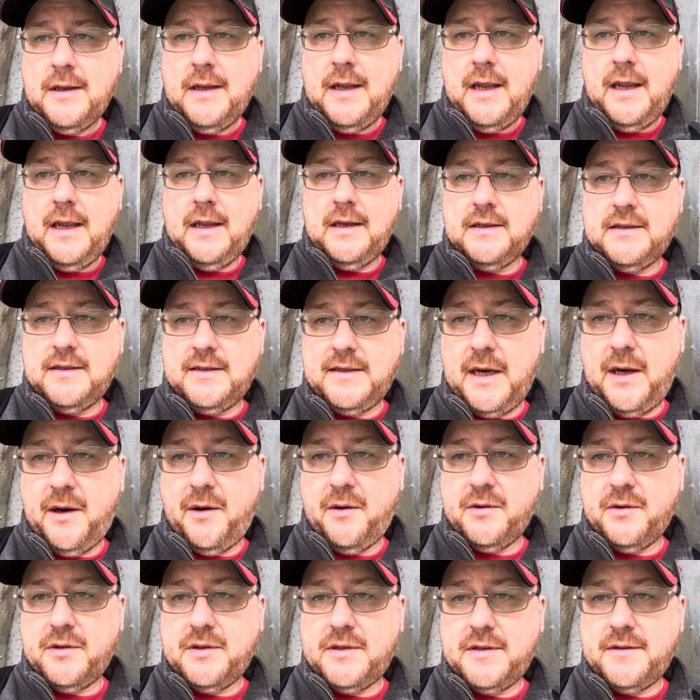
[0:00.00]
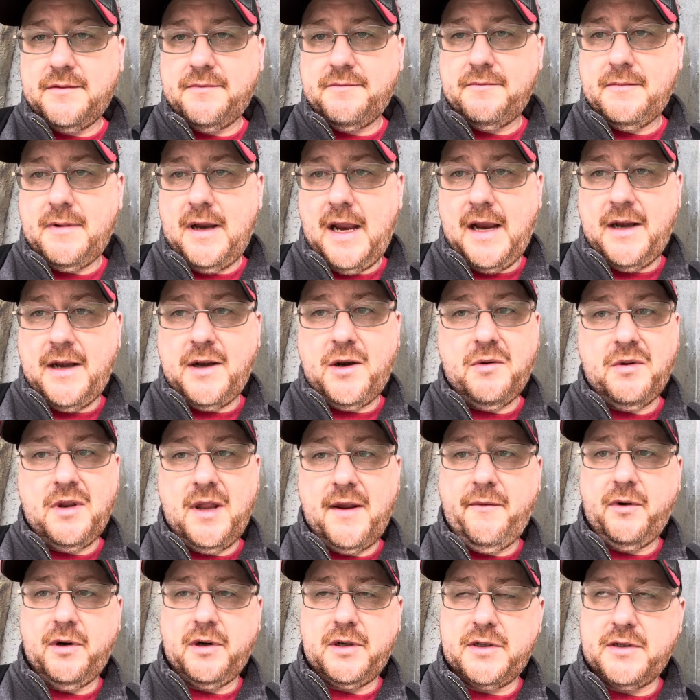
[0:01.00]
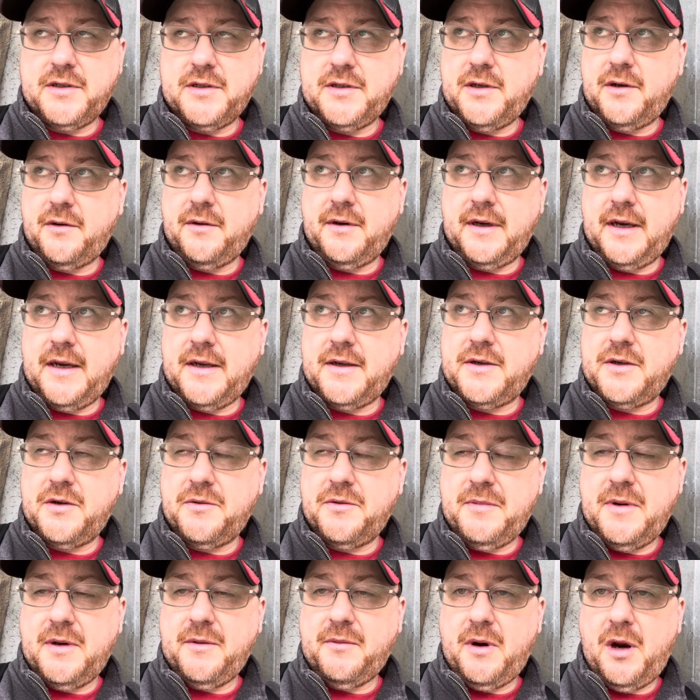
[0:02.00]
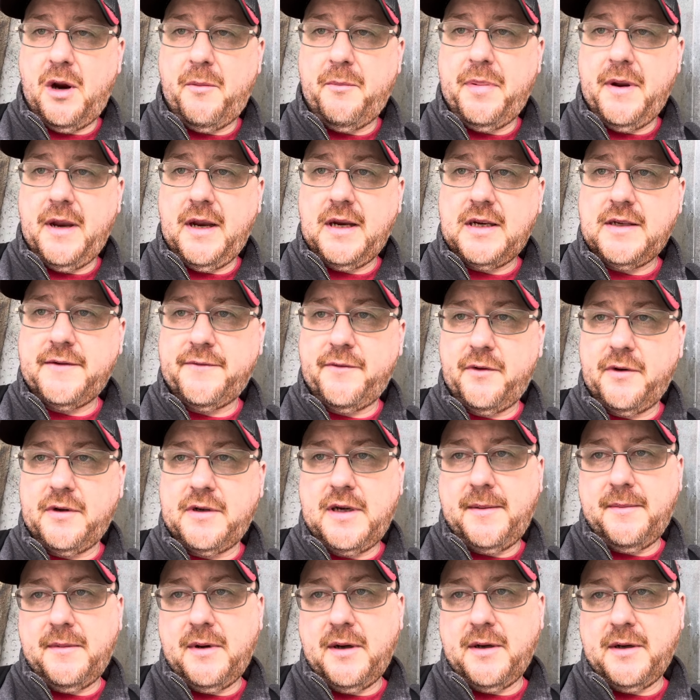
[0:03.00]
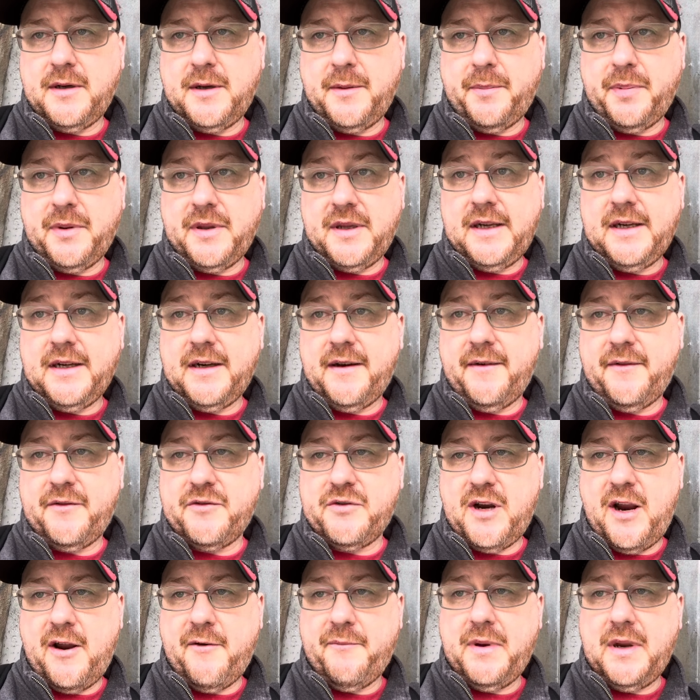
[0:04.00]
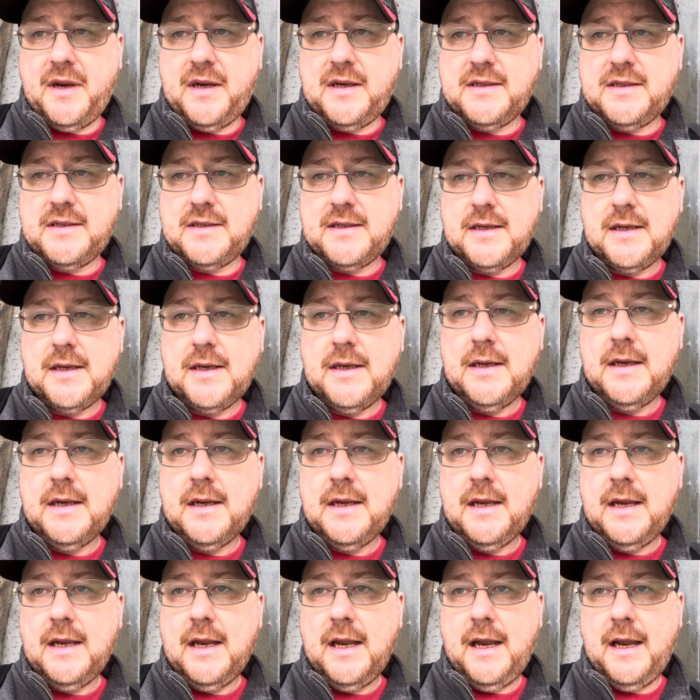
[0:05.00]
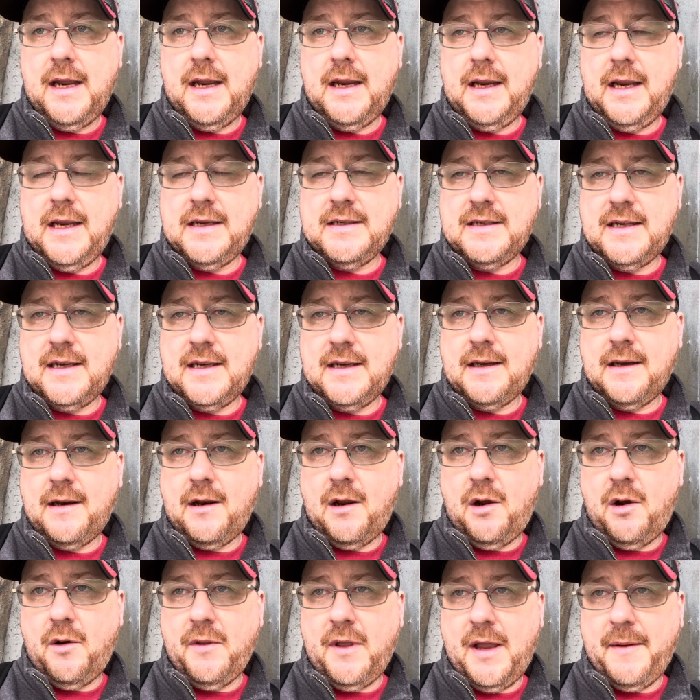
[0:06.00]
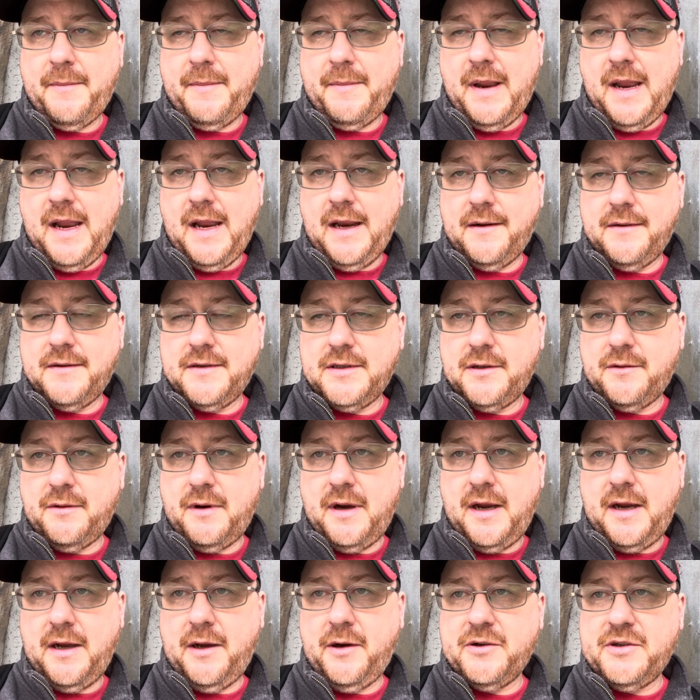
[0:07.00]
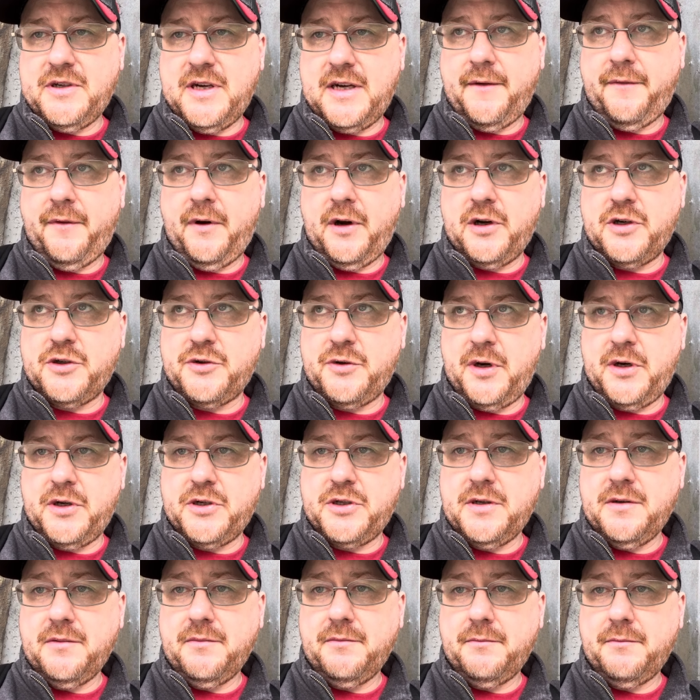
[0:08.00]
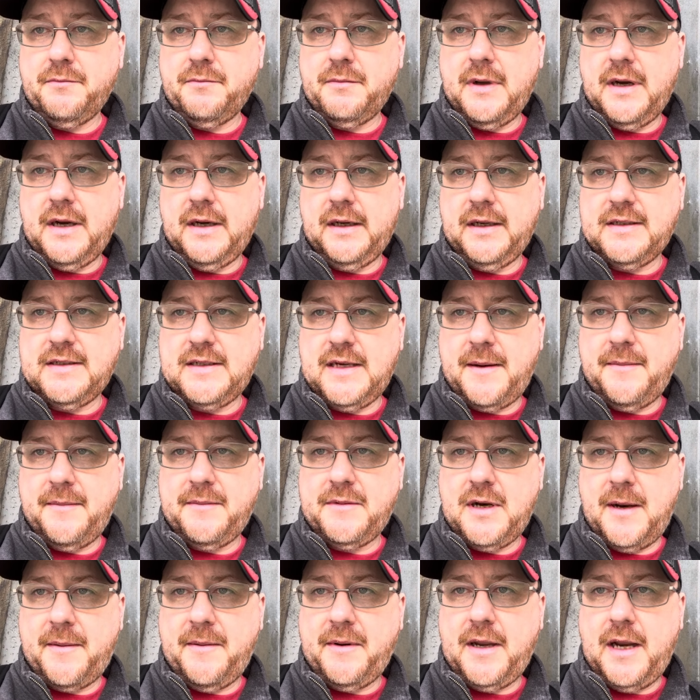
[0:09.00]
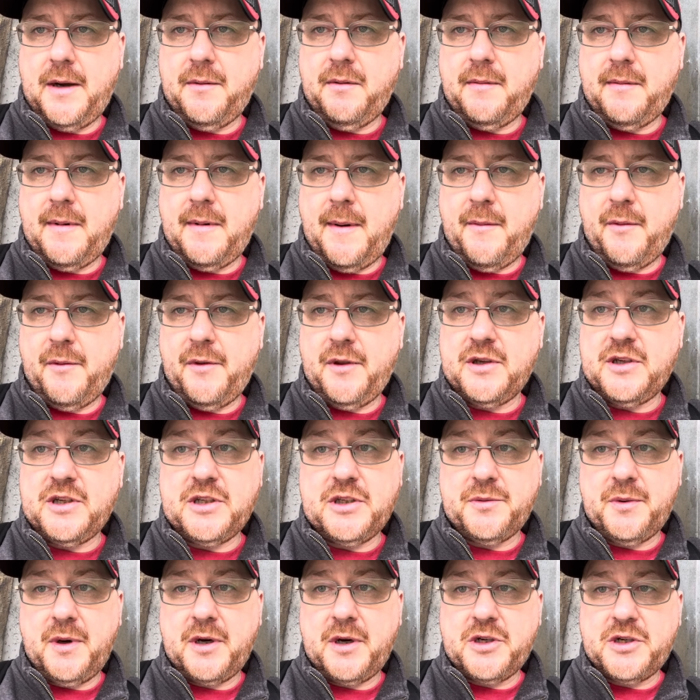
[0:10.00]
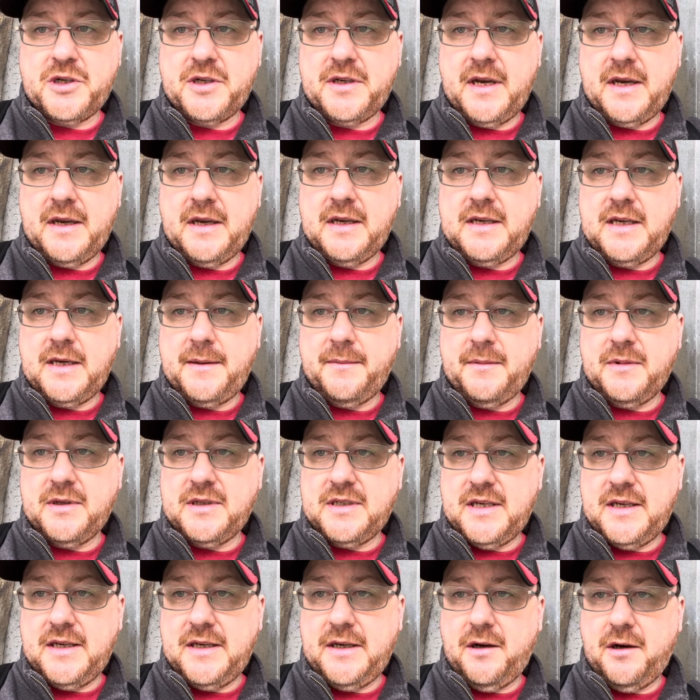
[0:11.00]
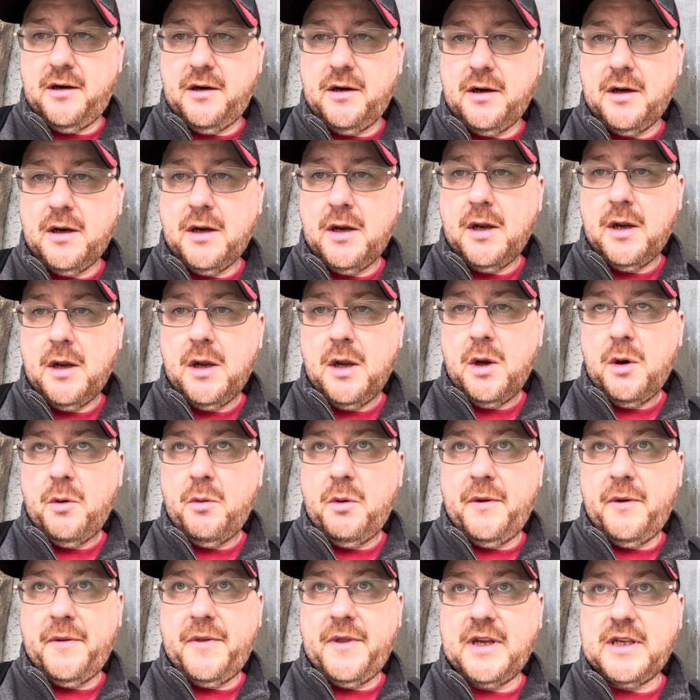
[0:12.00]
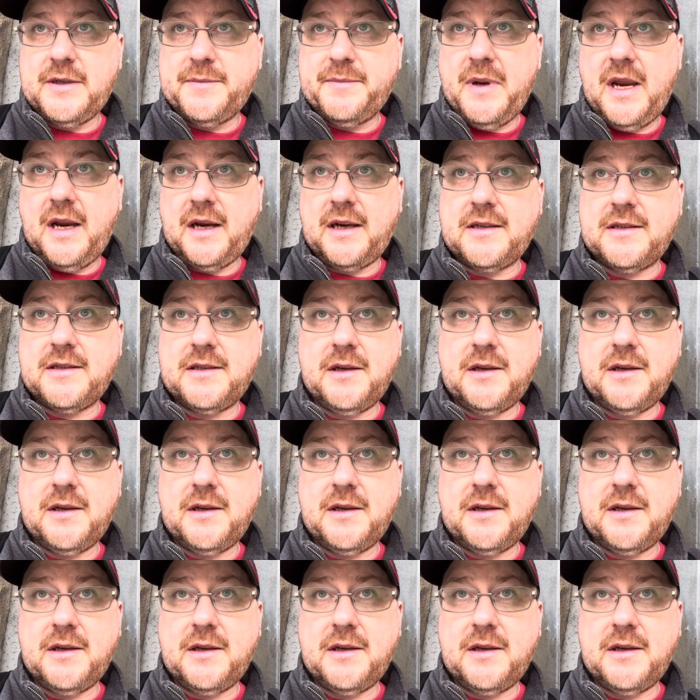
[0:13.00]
And Stamkos had no leverage. So to get two mid-round picks for a team that depleted of draft picks, isn't all that bad. So I understand the frustration, but at the same time, you got to remember the situation that the team is in here with this pick.